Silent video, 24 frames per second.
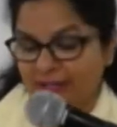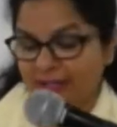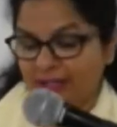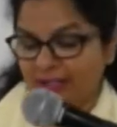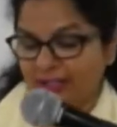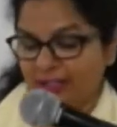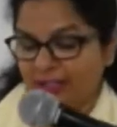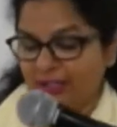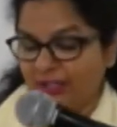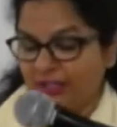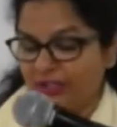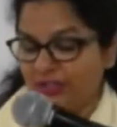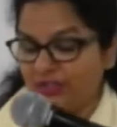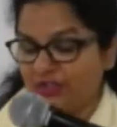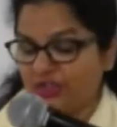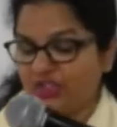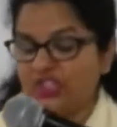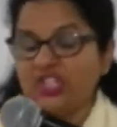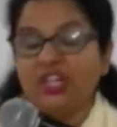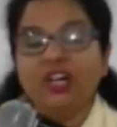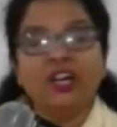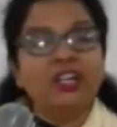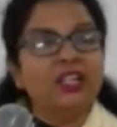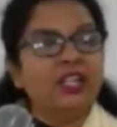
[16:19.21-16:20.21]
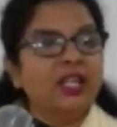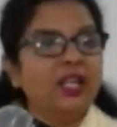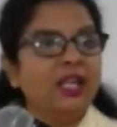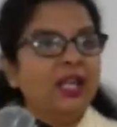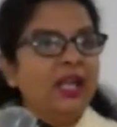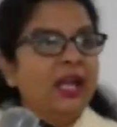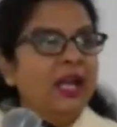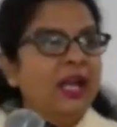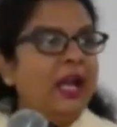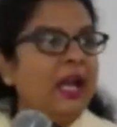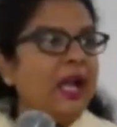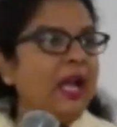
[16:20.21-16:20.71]
uh, journey,
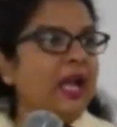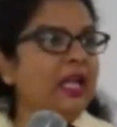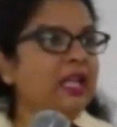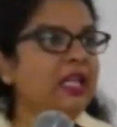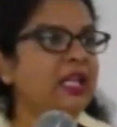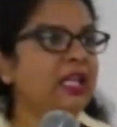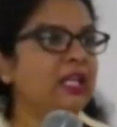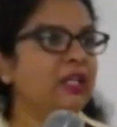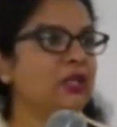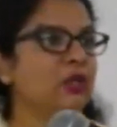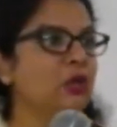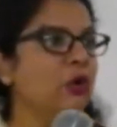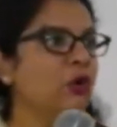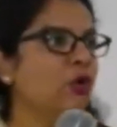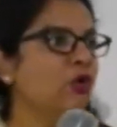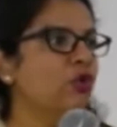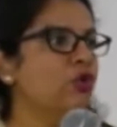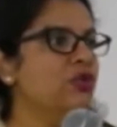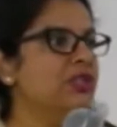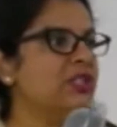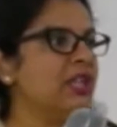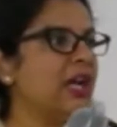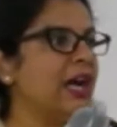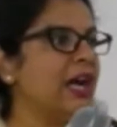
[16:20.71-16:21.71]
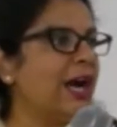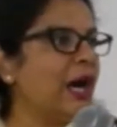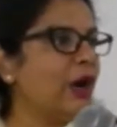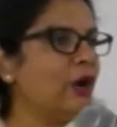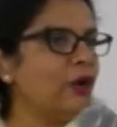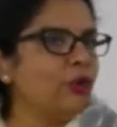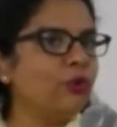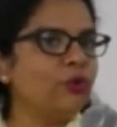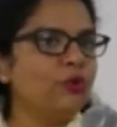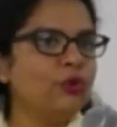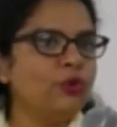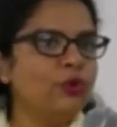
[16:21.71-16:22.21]
and He knows
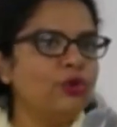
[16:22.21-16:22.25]
how